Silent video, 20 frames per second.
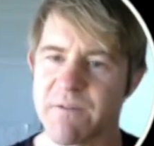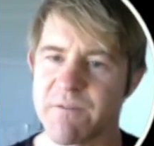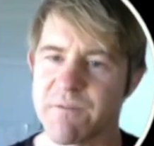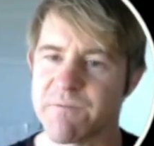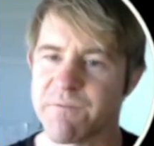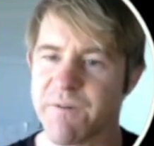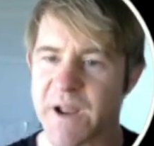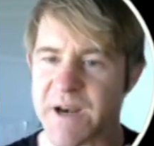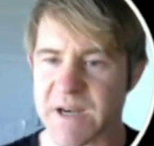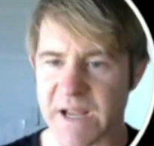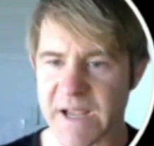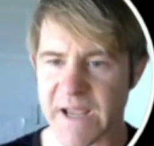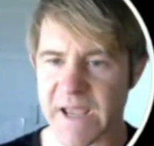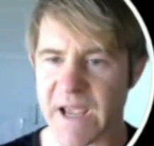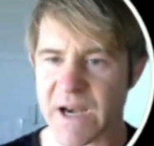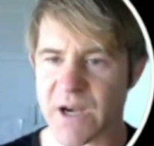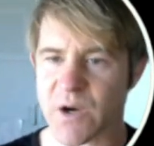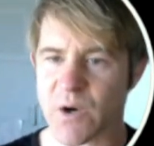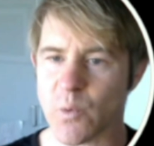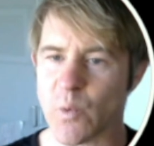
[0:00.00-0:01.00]
funding
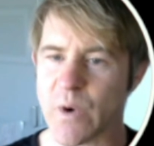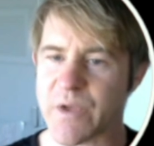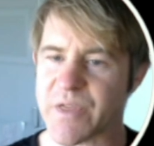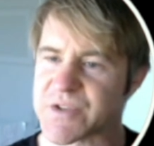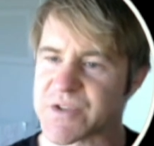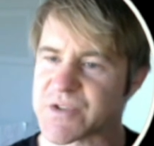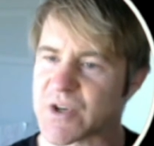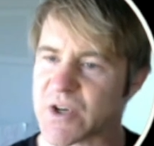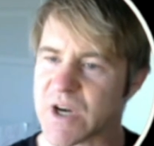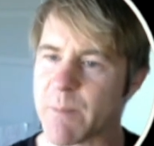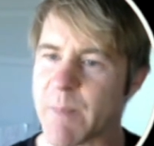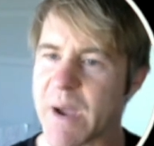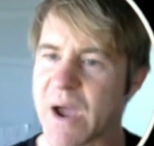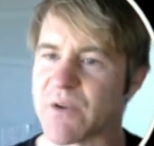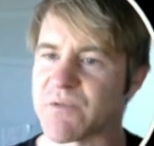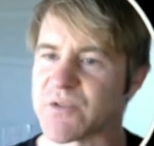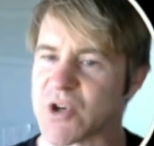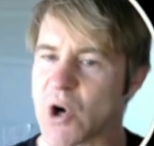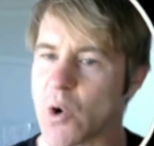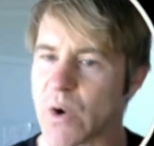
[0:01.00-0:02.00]
it with a certain amount
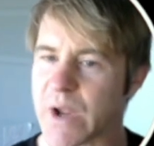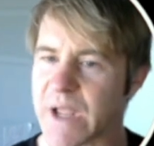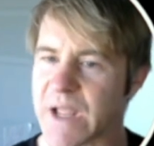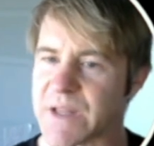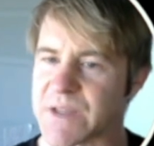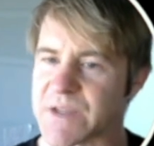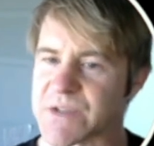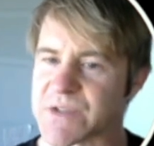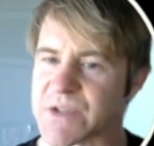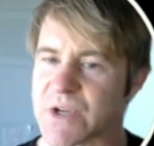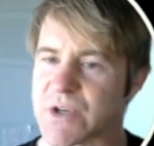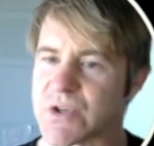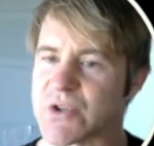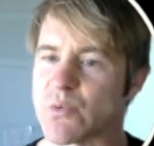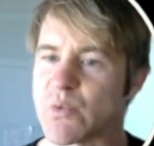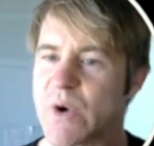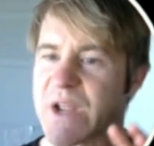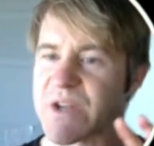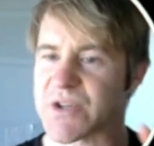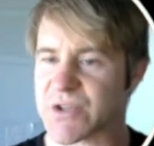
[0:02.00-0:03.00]
of tokens to
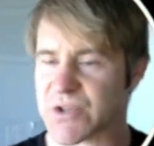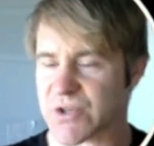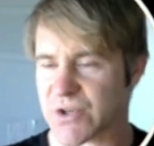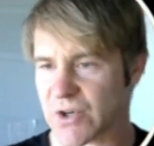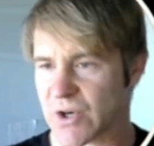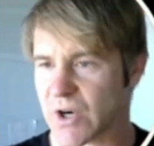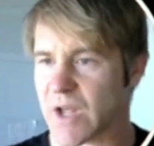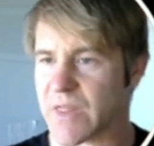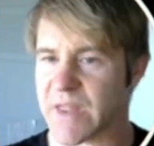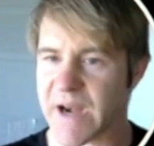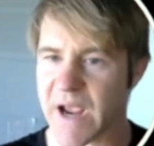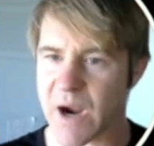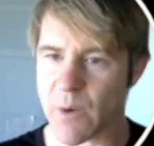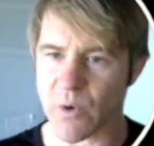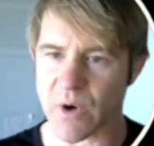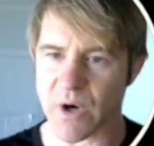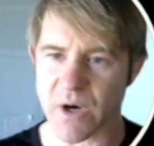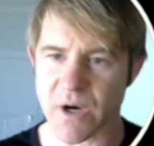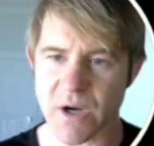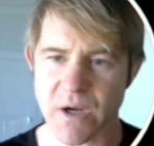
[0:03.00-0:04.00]
register on the
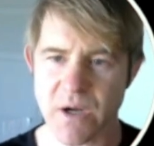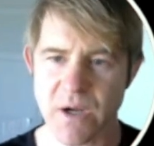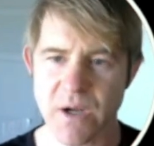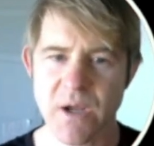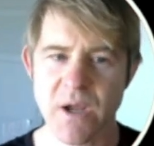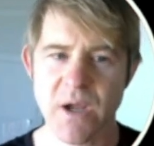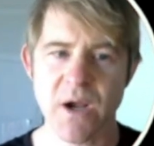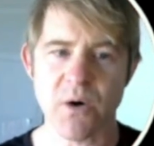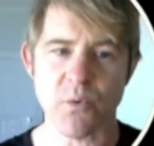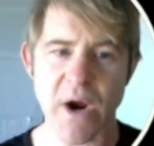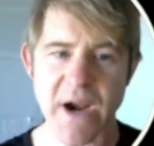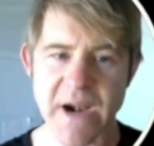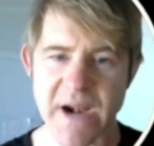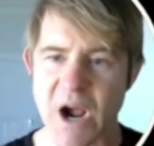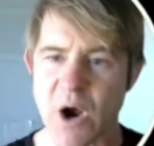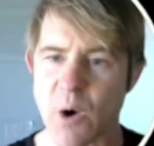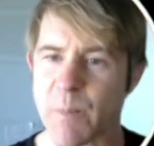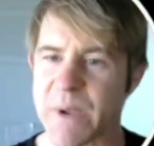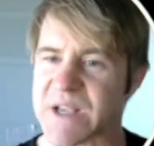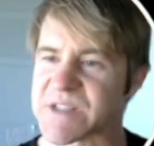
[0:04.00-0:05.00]
network. Right
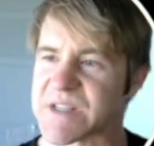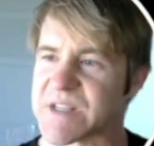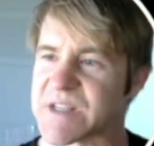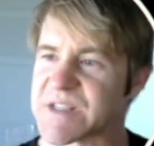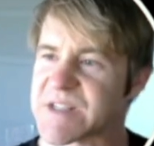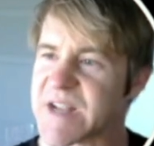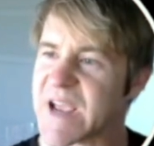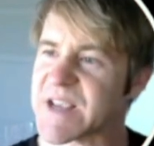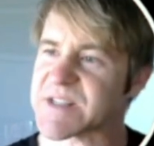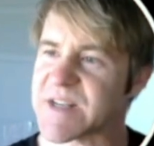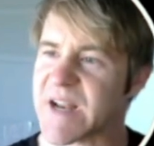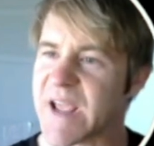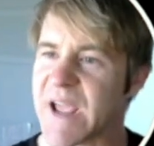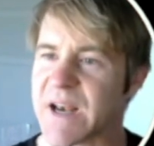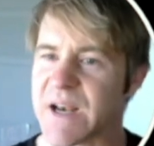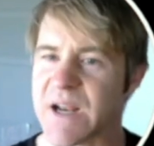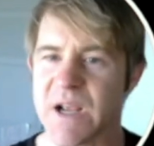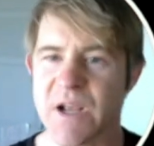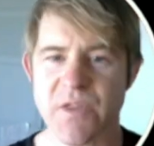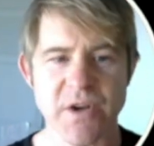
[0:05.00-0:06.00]
now, because it's testnet,
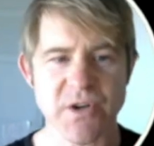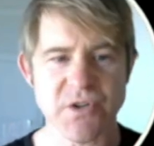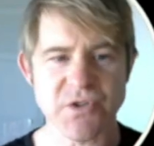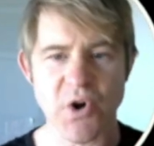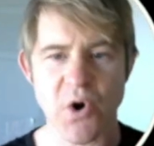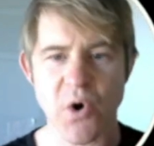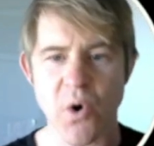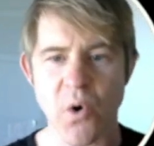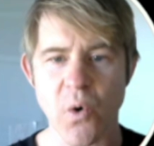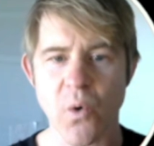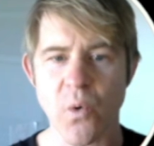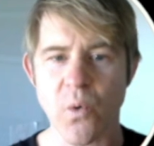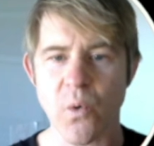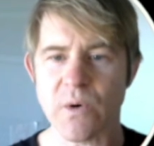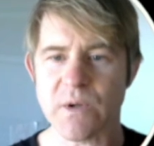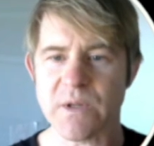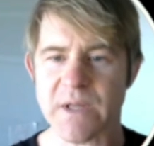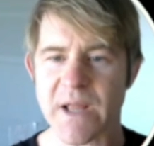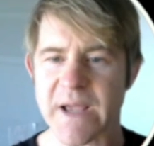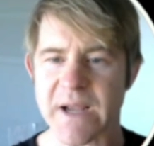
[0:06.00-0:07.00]
there's no
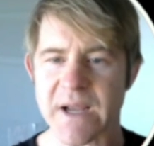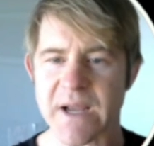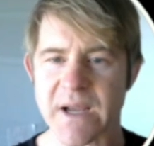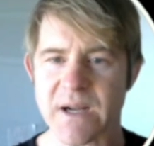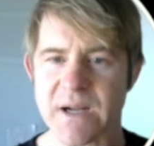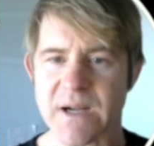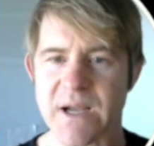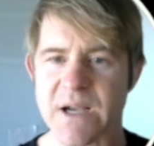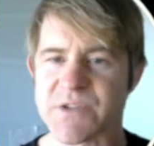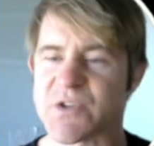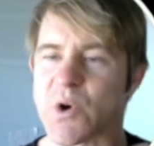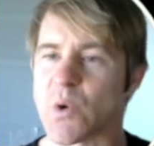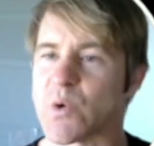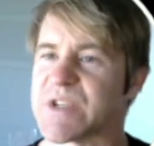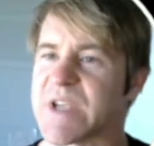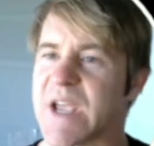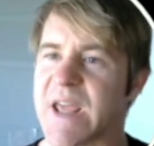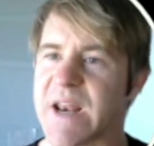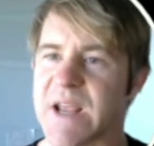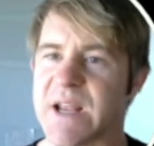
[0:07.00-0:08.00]
like
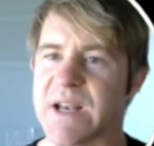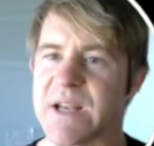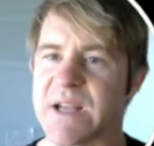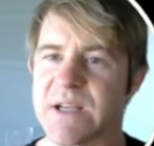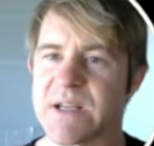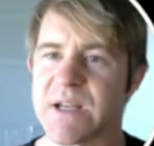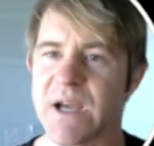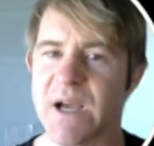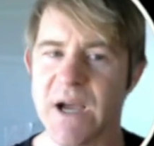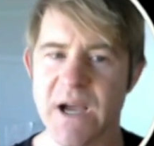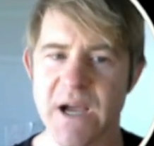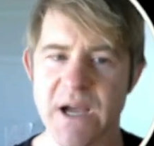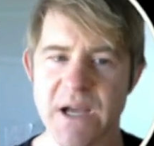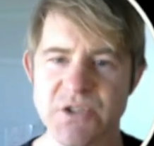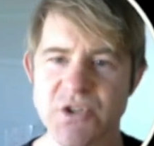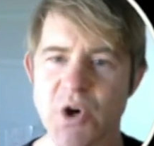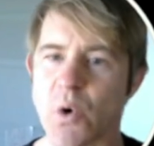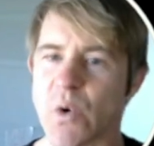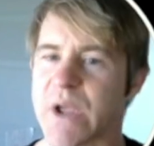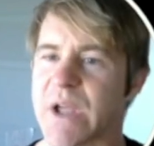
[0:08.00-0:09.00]
associated
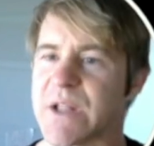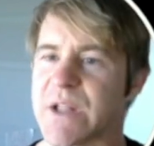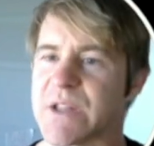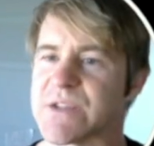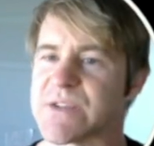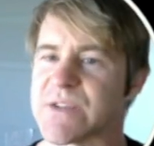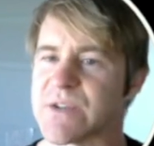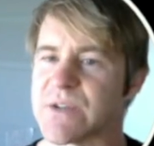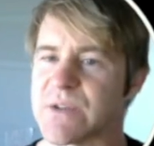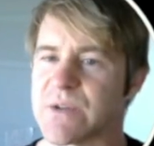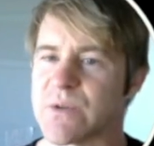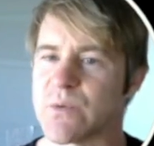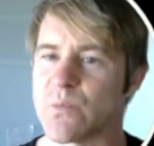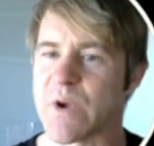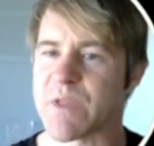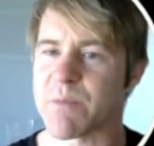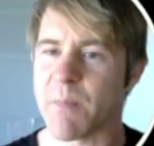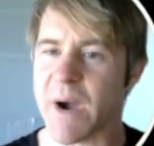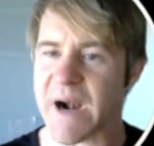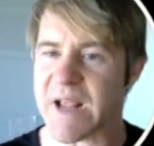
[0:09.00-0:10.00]
tokens
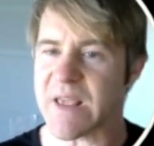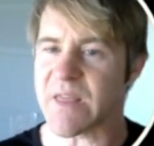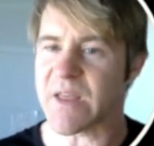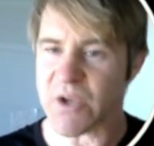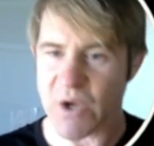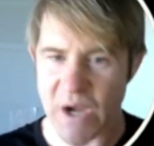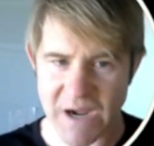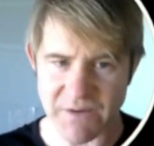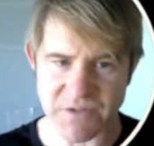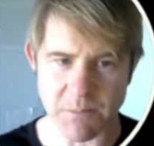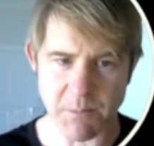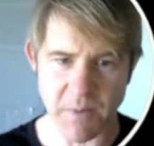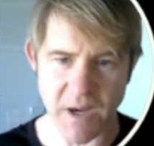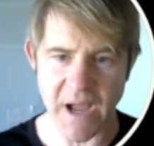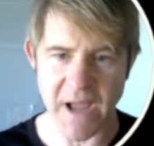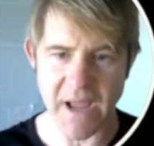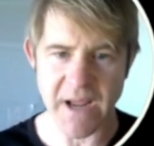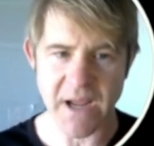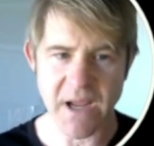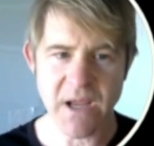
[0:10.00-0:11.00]
with money that you have to
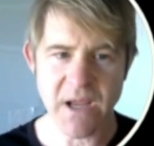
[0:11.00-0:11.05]
buy.